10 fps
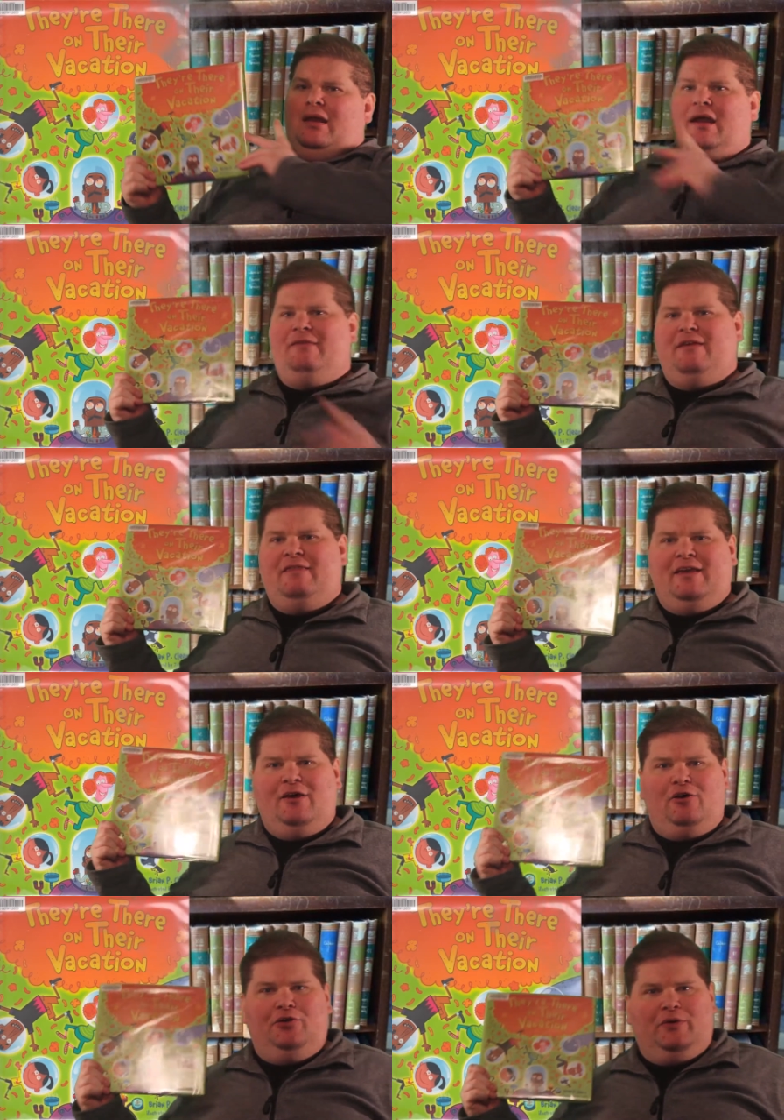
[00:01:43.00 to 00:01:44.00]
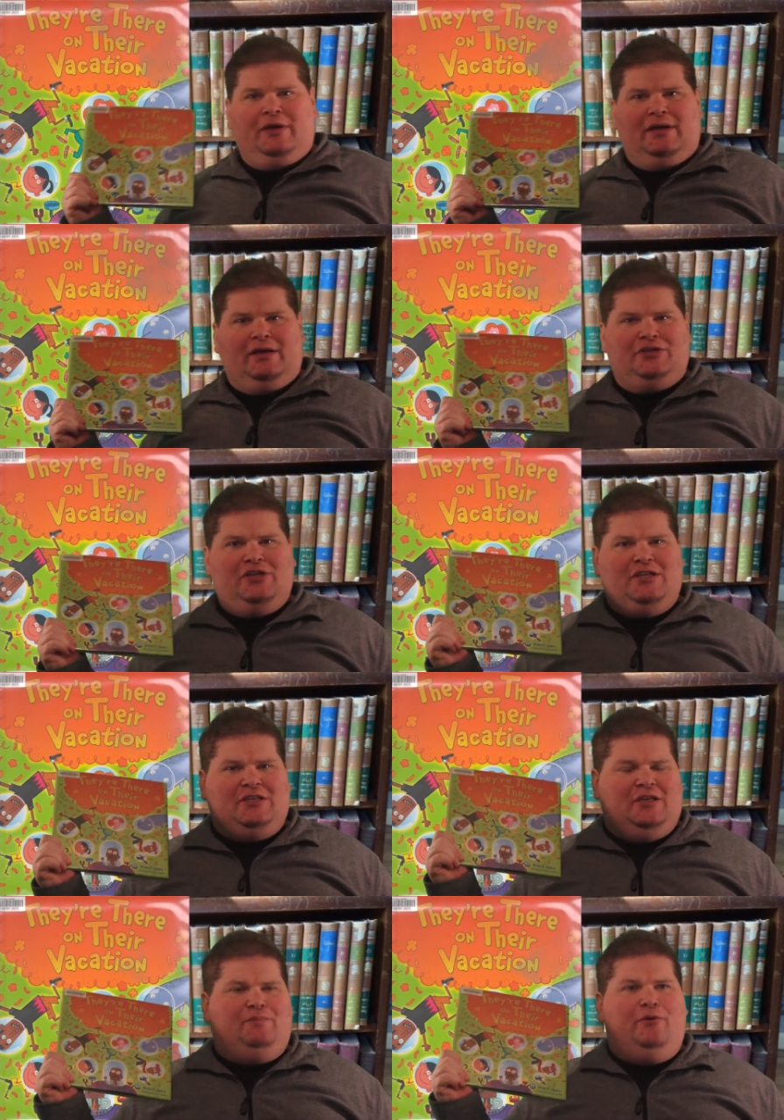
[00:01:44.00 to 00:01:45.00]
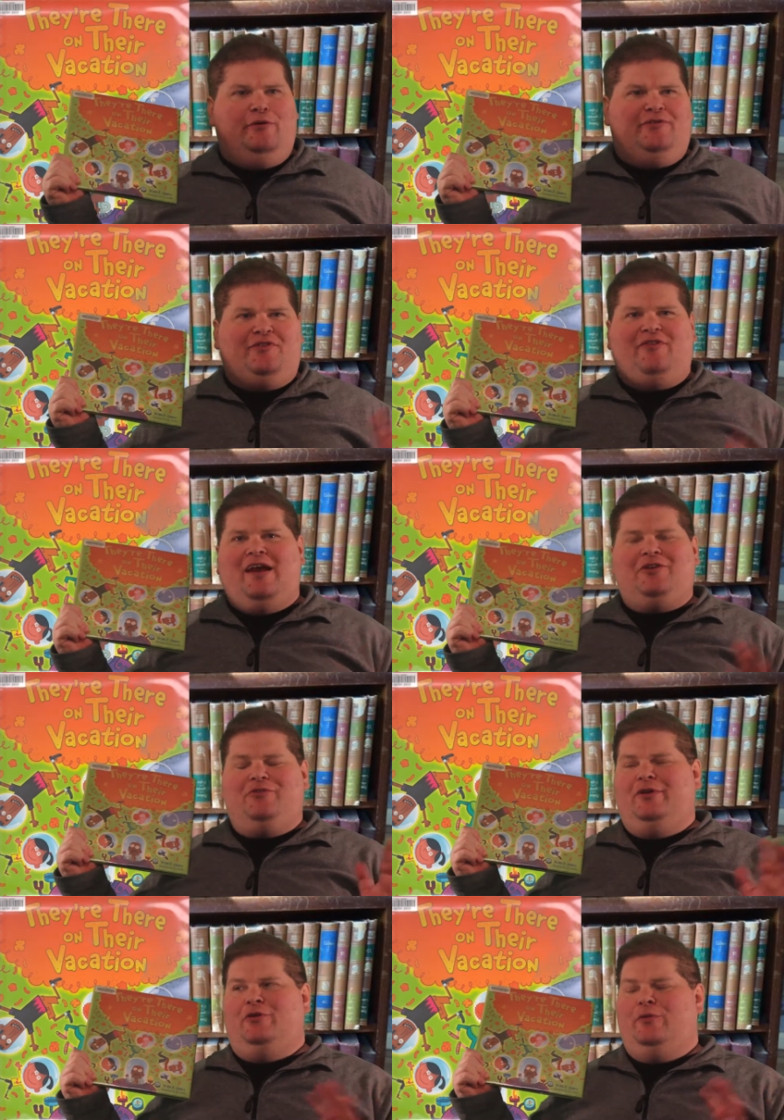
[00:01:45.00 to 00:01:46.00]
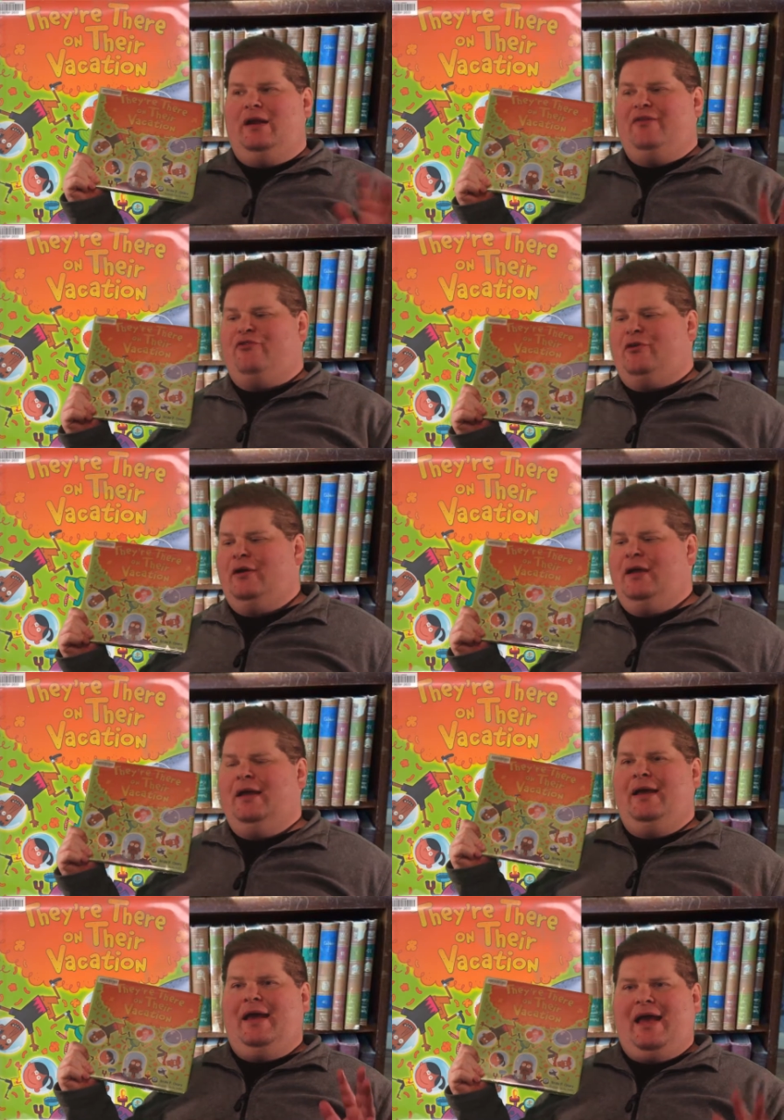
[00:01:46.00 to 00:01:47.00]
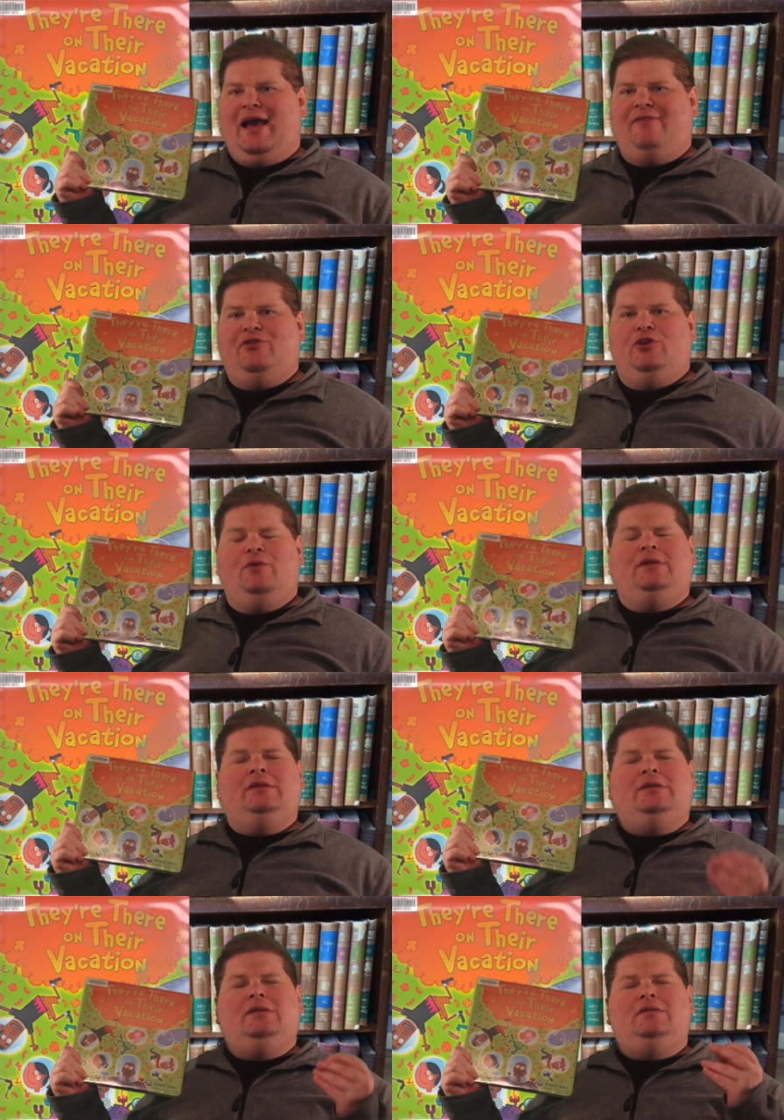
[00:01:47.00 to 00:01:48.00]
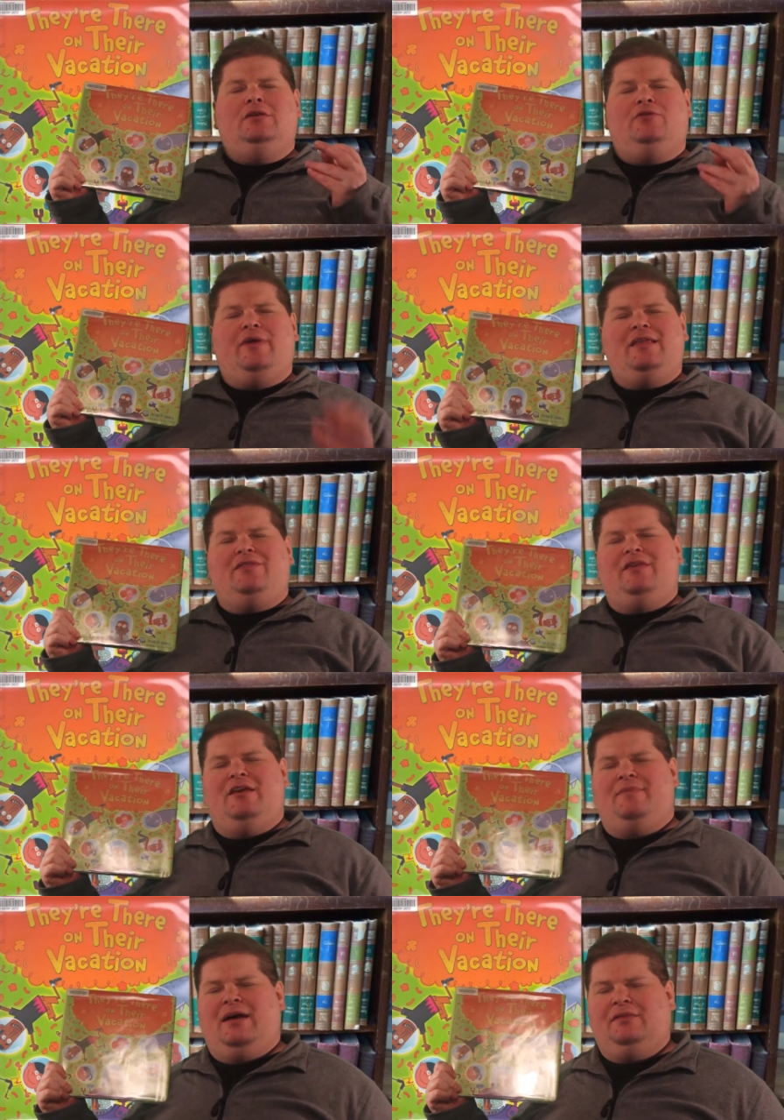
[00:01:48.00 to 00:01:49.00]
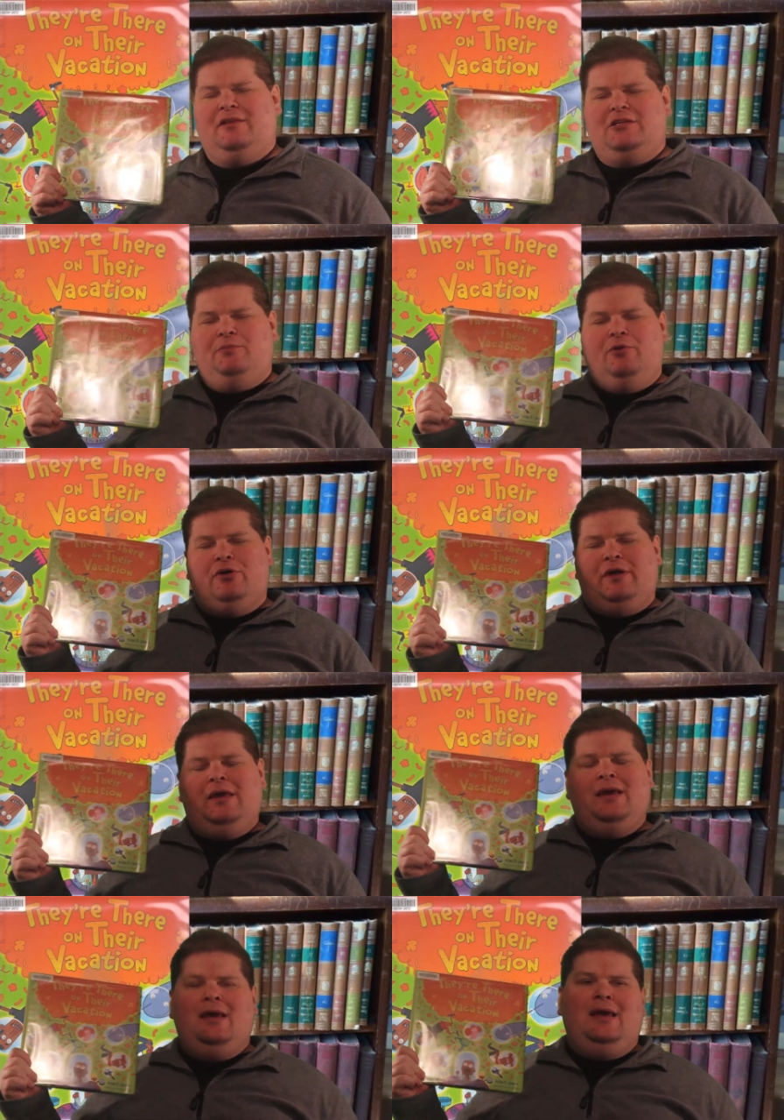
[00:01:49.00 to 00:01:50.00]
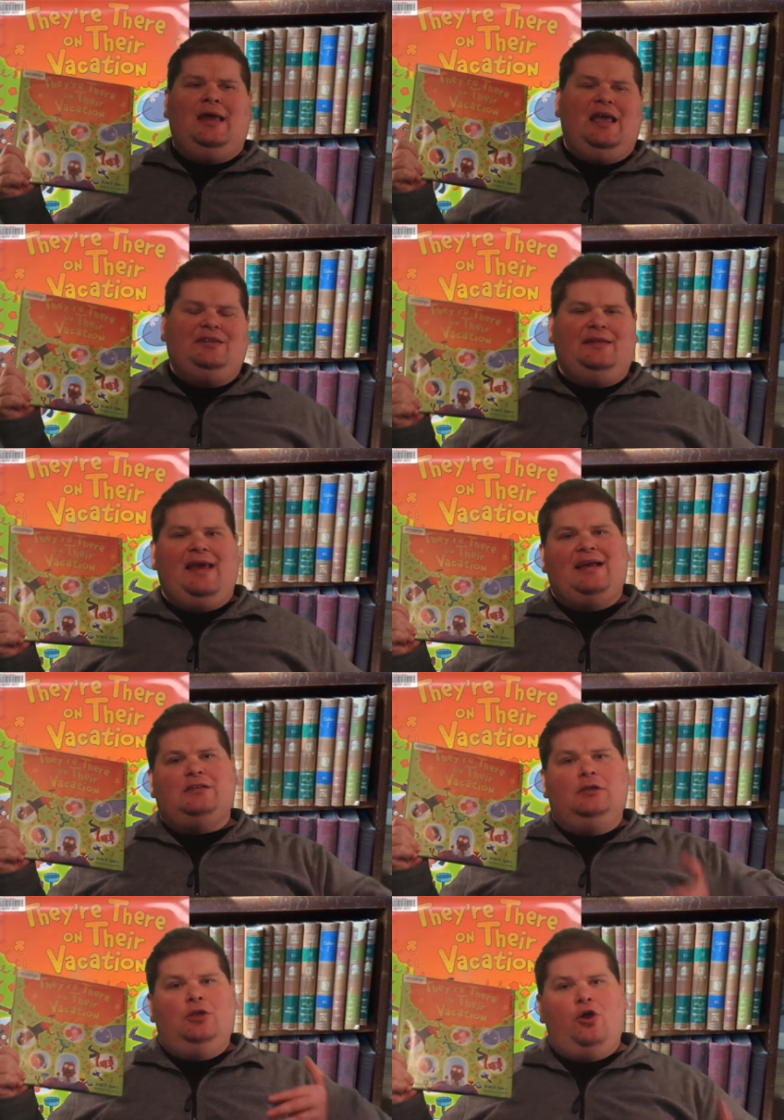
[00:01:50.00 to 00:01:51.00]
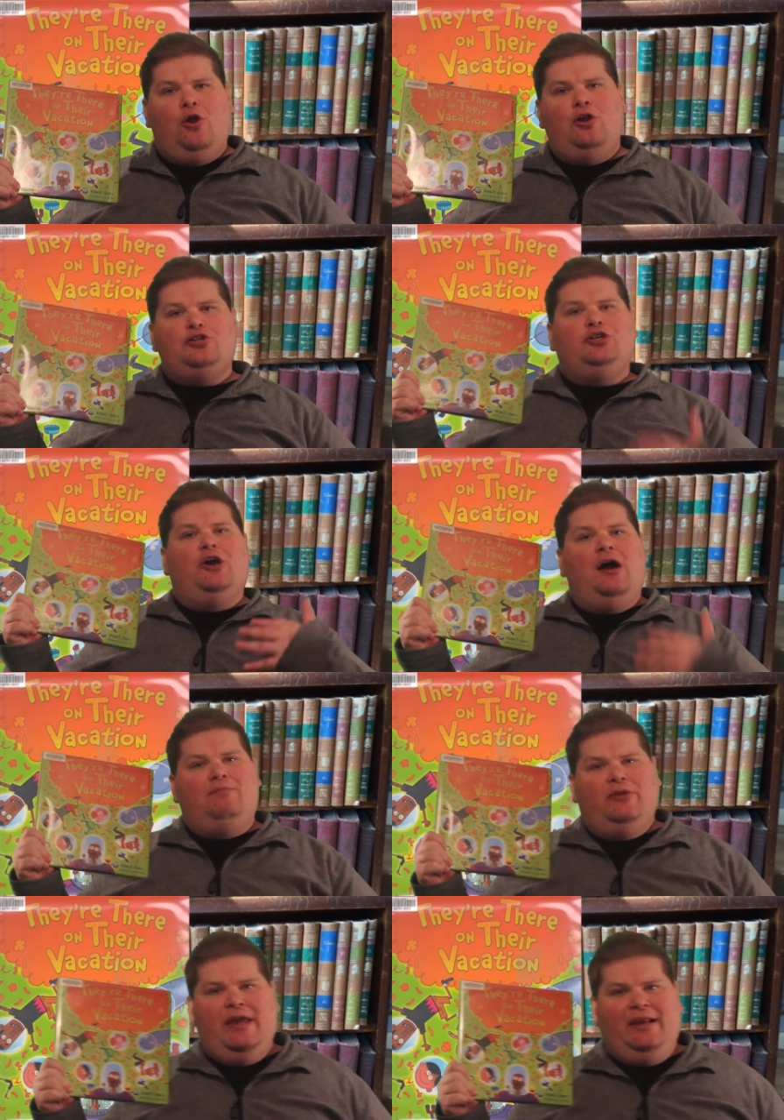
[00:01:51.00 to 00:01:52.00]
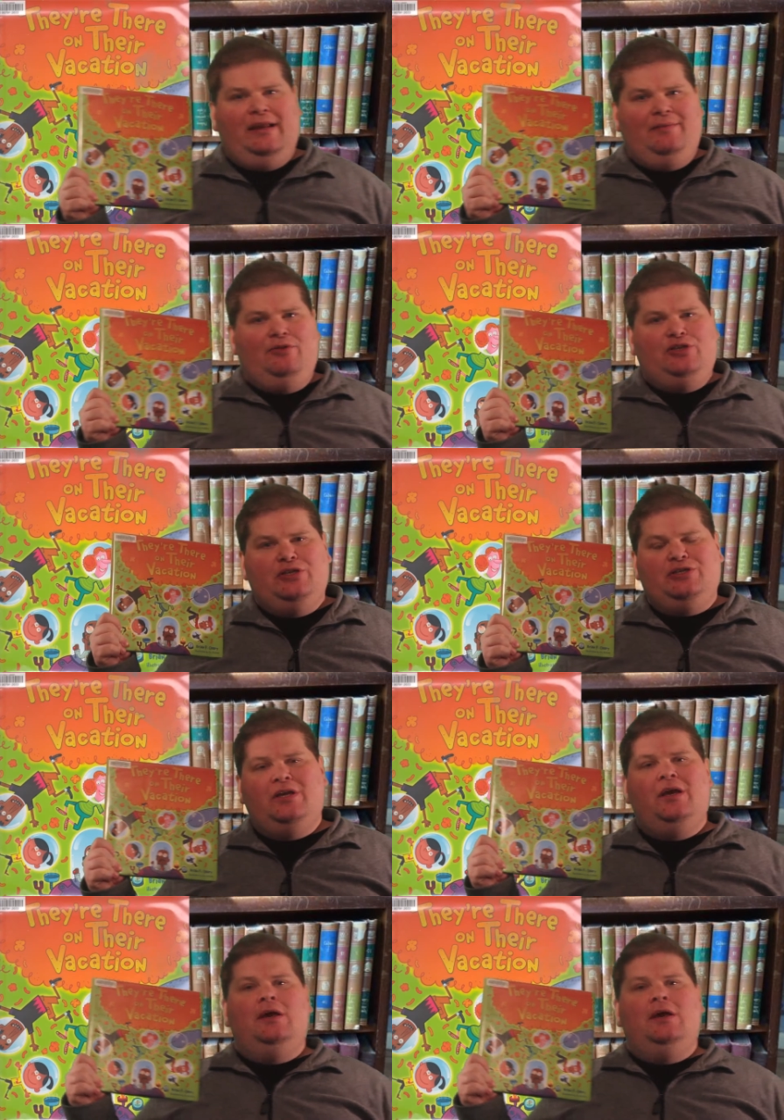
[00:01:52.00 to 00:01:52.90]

And then they go to a, a cheesy poofs factory or whatever have you. And the great thing about this book is it has large, complicated images